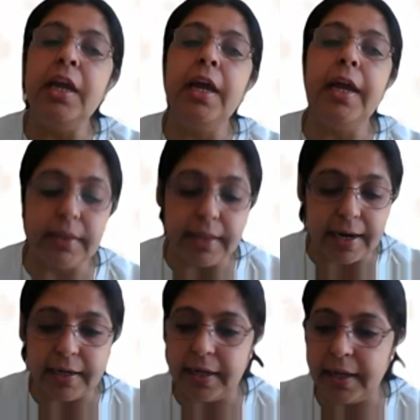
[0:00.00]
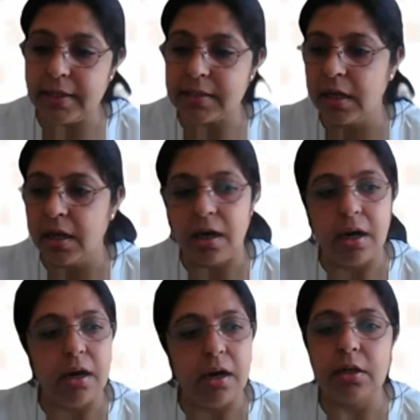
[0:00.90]
In that case,
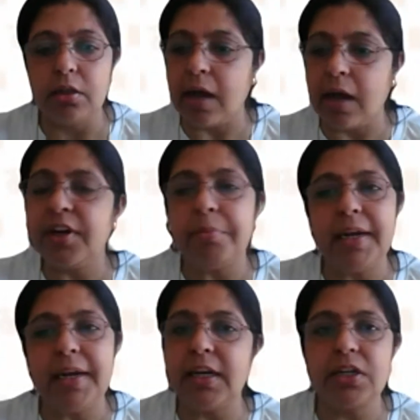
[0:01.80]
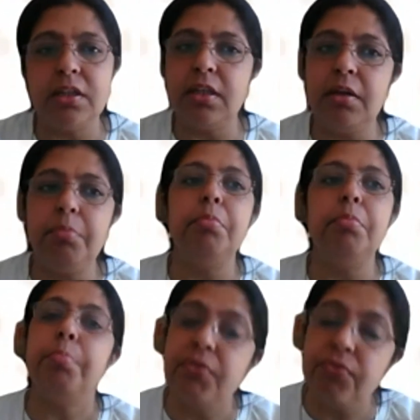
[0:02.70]
uh, after medication, the
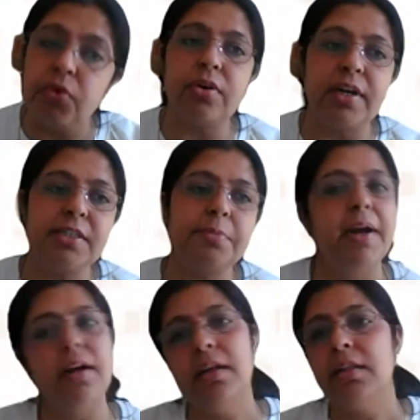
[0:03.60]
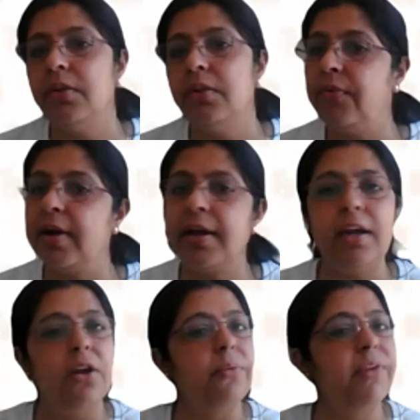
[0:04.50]
before transplant, the
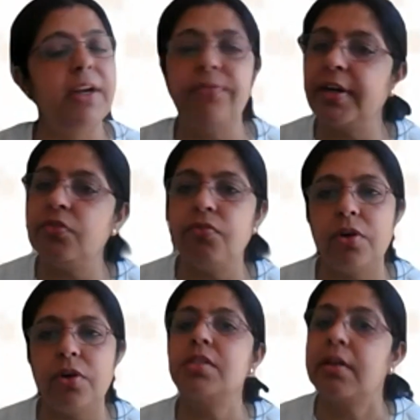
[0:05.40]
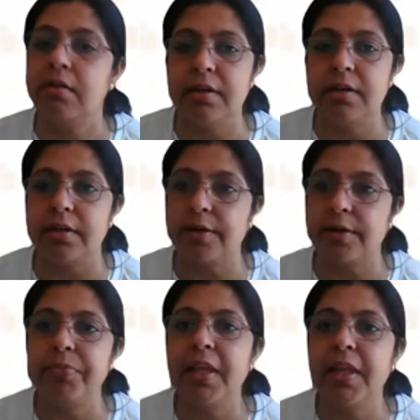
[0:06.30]
fungal infection was clear.
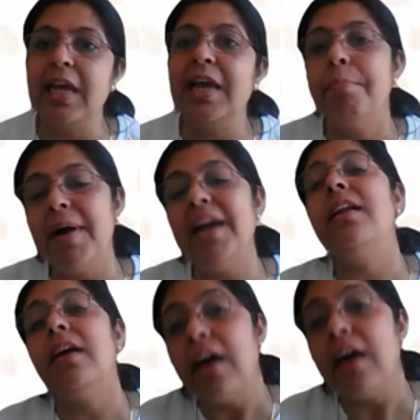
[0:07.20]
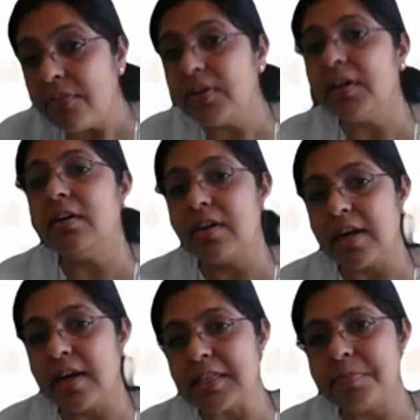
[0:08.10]
But after
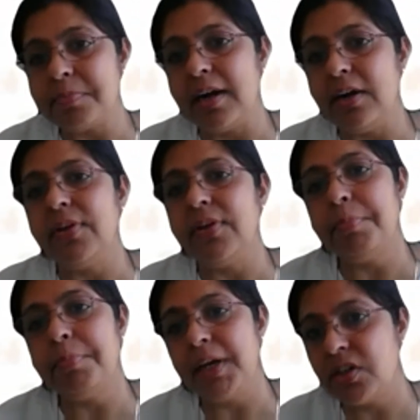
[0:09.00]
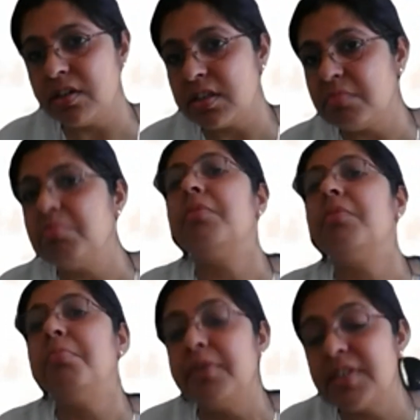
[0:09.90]
transplant, when the patient's
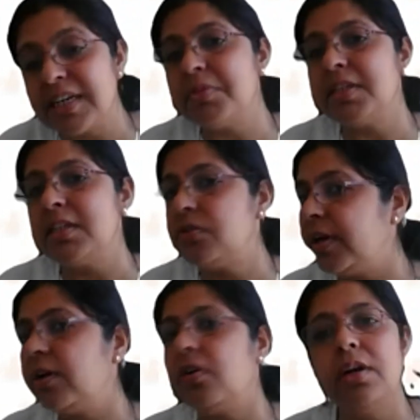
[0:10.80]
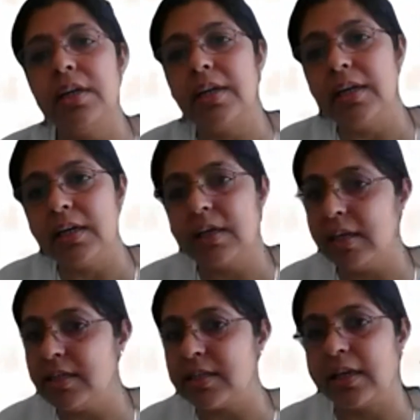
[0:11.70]
stem cells were not
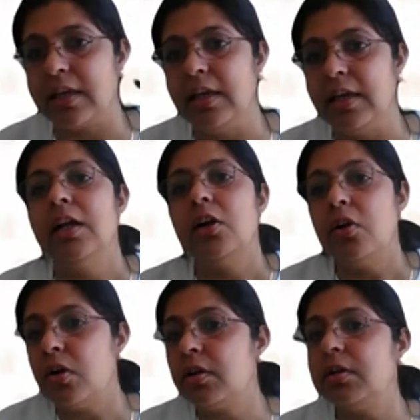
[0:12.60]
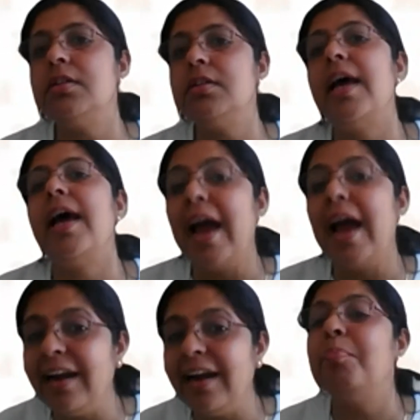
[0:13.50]
increasing, doctors
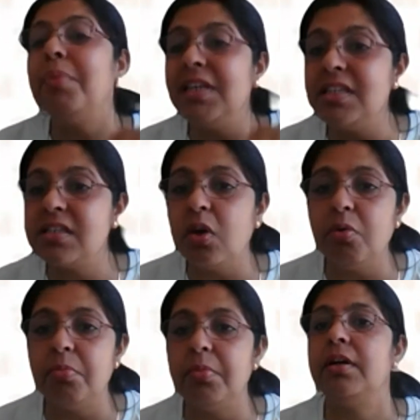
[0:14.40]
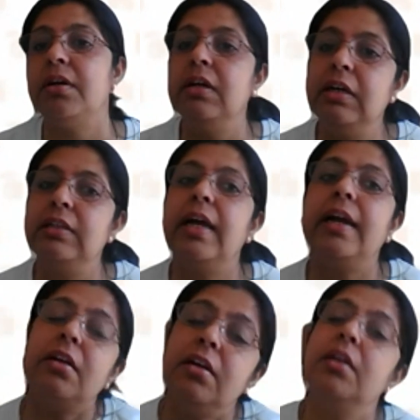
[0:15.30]
had presumed
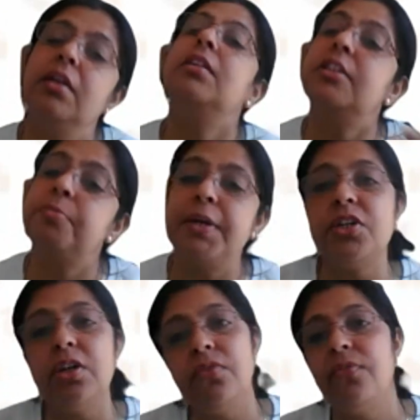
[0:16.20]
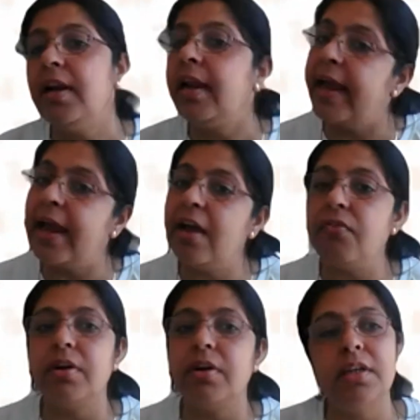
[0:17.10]
that this patient will
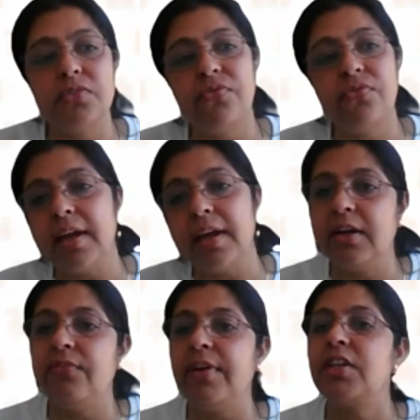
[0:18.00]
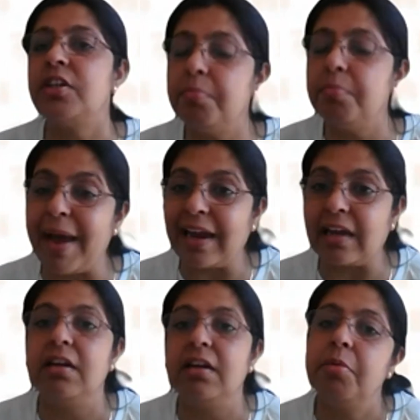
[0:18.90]
have uh, his fungal infection back
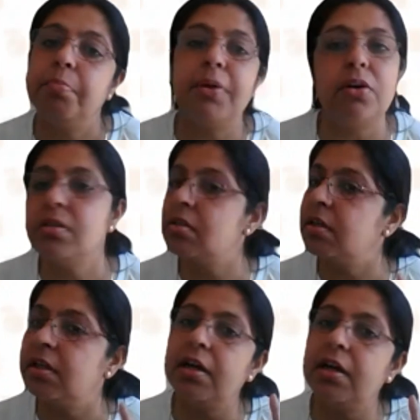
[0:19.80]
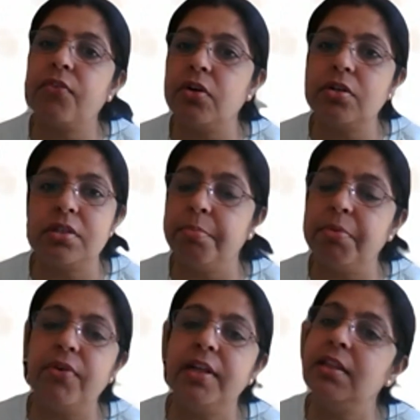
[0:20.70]
because of course, number
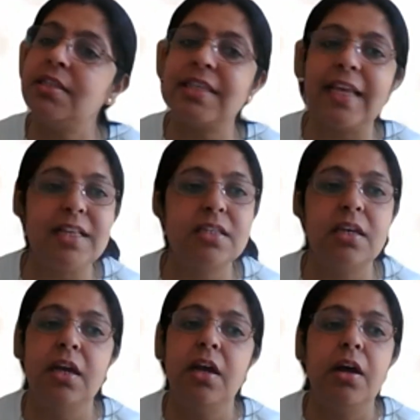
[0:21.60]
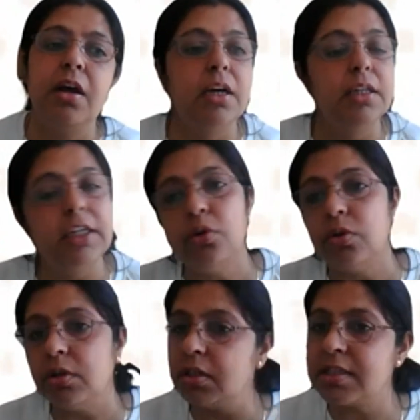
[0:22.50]
one, the cells, uh, the
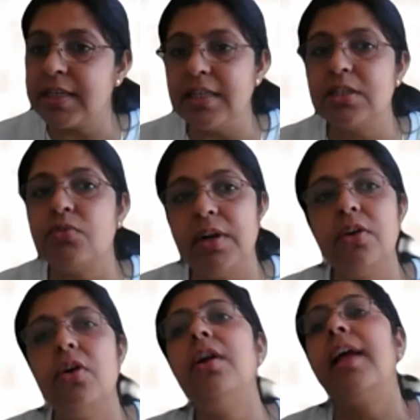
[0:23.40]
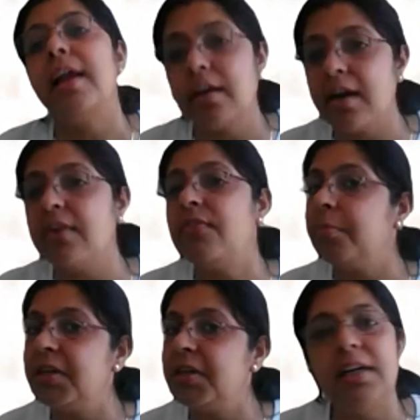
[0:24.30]
donor cells will not engraft
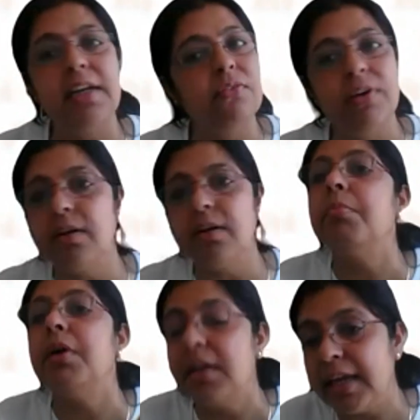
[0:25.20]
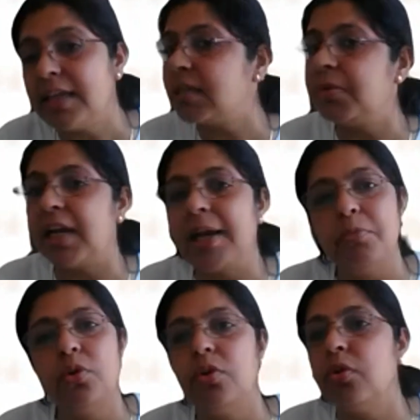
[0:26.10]
immediately and will uh, take some time to,
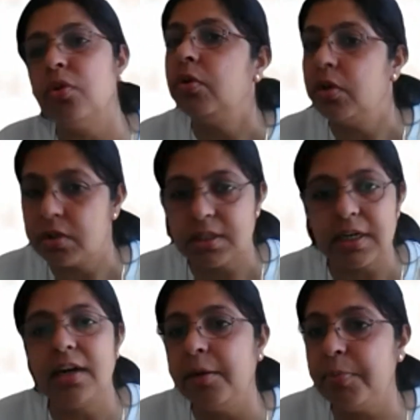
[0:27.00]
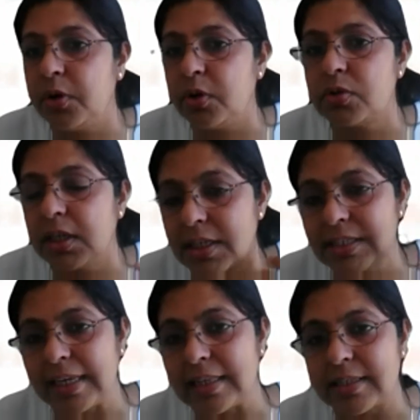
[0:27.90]
you know, start reproducing the
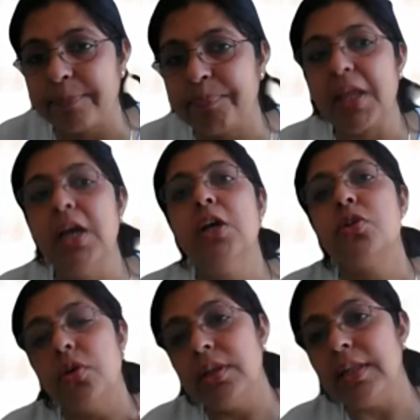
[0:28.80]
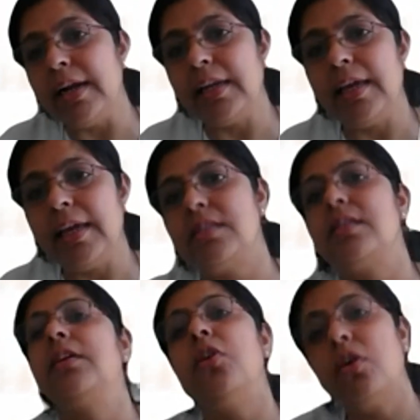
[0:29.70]
cells. So in that case,
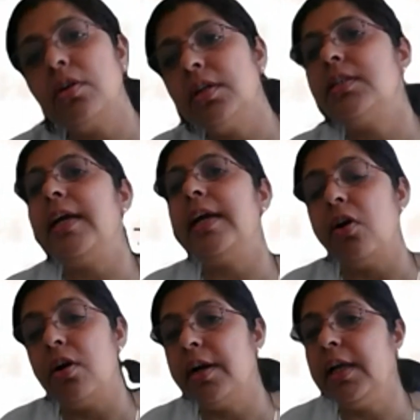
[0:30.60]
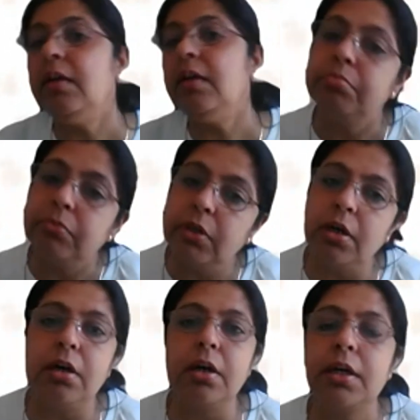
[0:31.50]
doctors had already
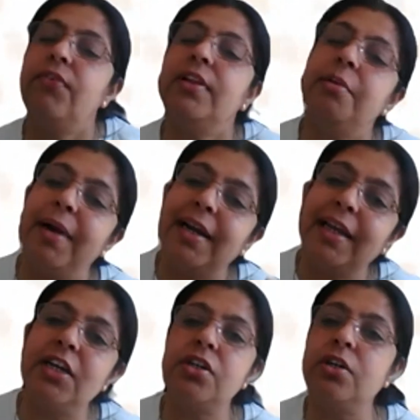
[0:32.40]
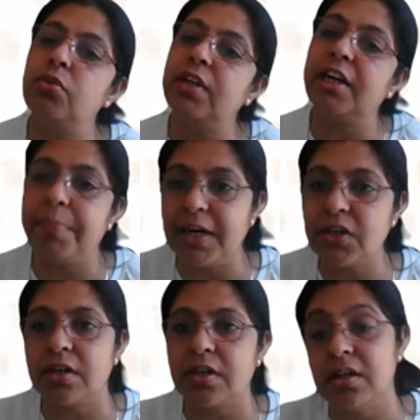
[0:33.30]
uh, given the medication to that
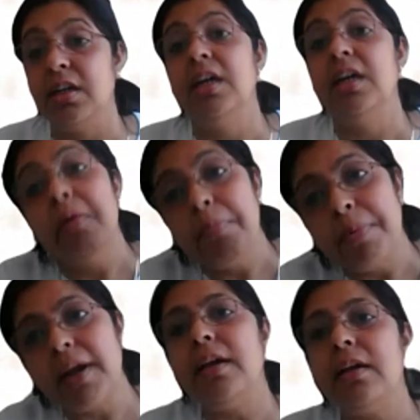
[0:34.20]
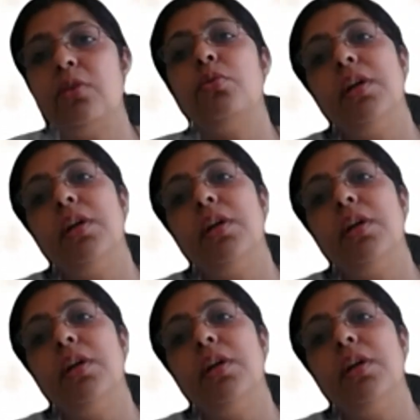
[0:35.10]
patient prior to the